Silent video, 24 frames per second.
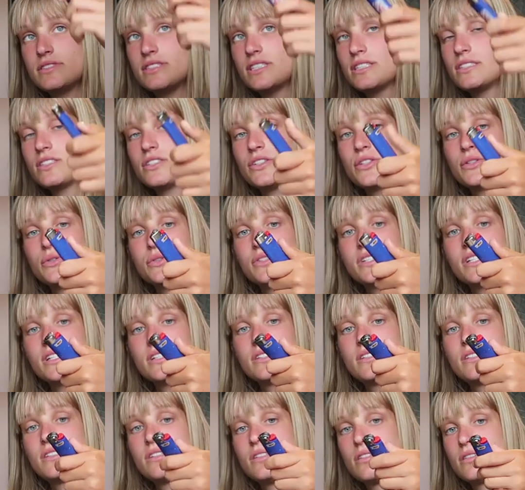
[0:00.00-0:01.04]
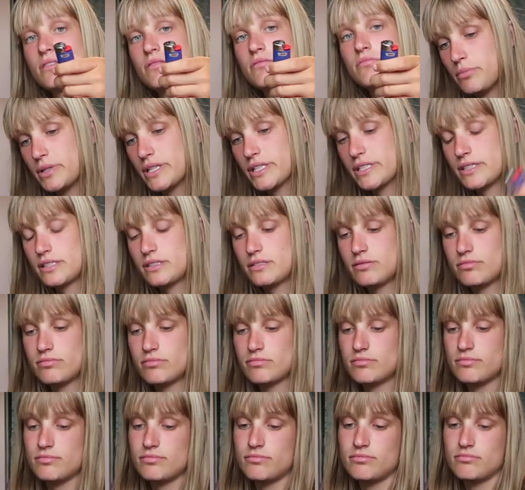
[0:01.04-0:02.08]
didn't use it, but
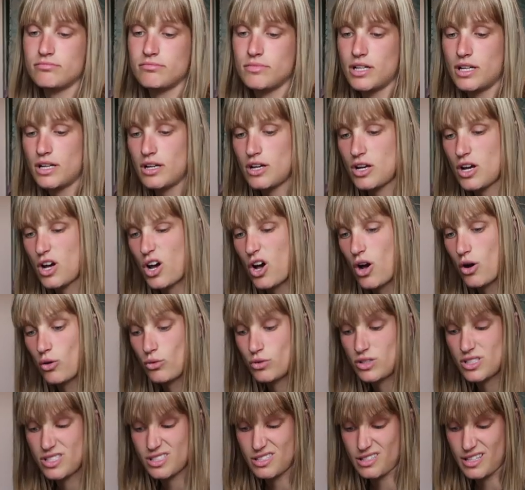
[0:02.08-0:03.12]
always